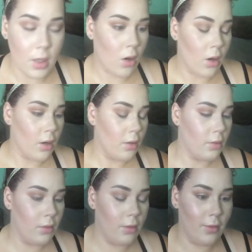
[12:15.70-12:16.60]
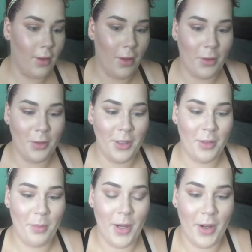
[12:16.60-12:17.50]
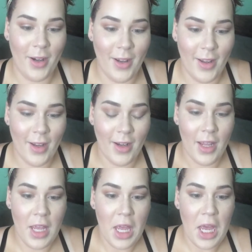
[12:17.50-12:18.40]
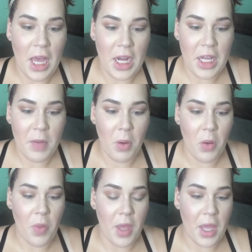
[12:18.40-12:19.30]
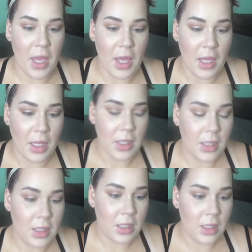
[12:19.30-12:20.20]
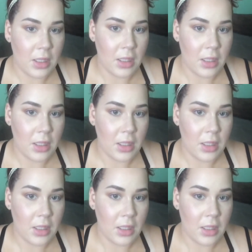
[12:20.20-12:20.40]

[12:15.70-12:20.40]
hard. Holding a mirror. I need both hands.